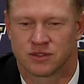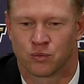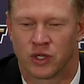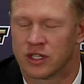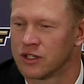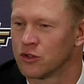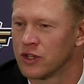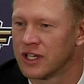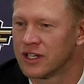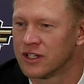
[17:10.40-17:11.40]
we can do
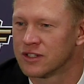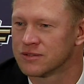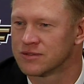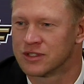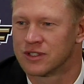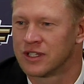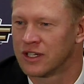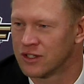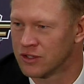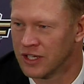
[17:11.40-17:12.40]
that here.
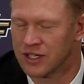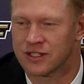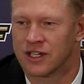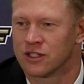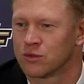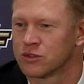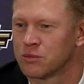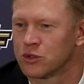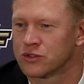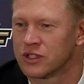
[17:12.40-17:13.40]
That talent was
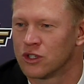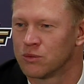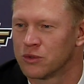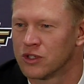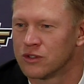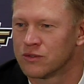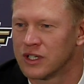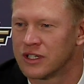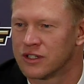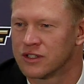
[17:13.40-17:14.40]
mostly homegrown
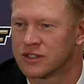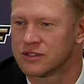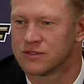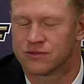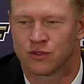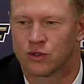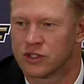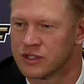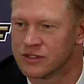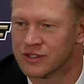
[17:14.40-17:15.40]
right here in
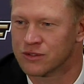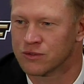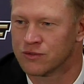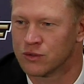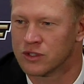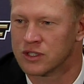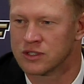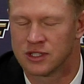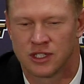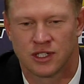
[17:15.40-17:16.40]
Florida, in Central Florida.
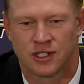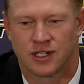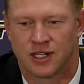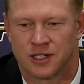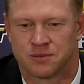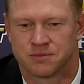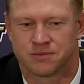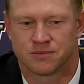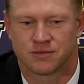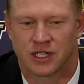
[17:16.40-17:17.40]

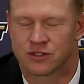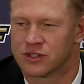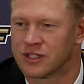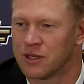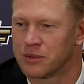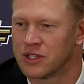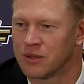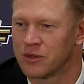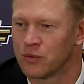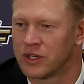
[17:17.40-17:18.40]
That's the type of
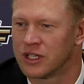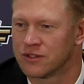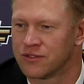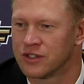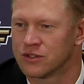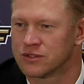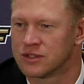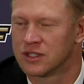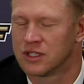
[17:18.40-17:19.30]
team that we need to field.